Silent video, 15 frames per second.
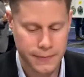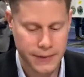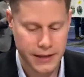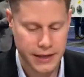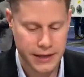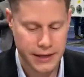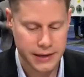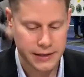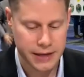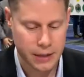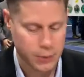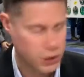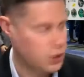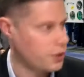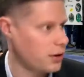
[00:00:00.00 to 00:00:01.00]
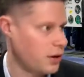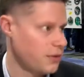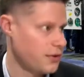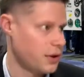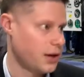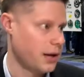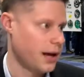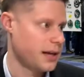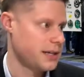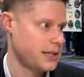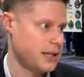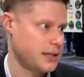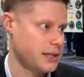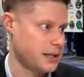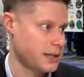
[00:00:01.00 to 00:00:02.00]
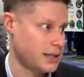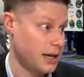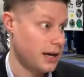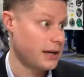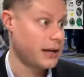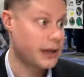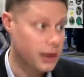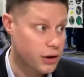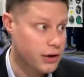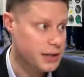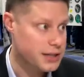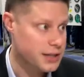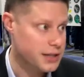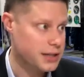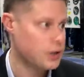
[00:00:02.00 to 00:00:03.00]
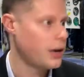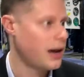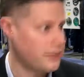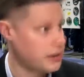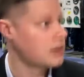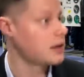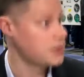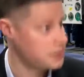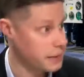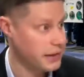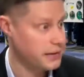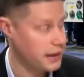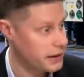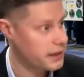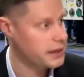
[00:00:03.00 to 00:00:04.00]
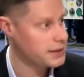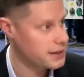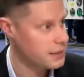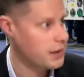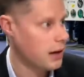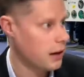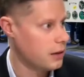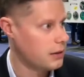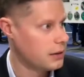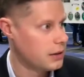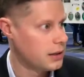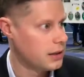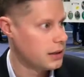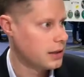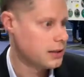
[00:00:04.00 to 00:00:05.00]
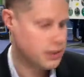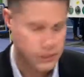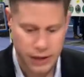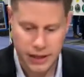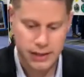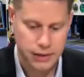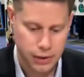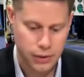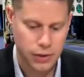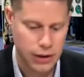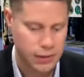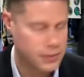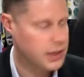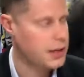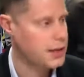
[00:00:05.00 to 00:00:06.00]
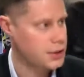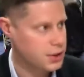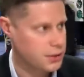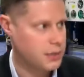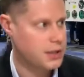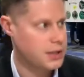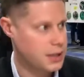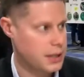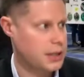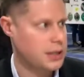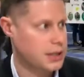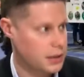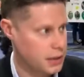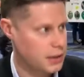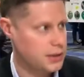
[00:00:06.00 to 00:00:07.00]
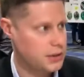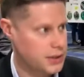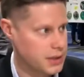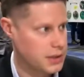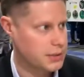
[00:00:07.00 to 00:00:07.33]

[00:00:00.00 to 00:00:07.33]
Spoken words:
the temperature of the ICs inside increases, and you have to dissipate that heat somehow. And so that's another application that we see using this.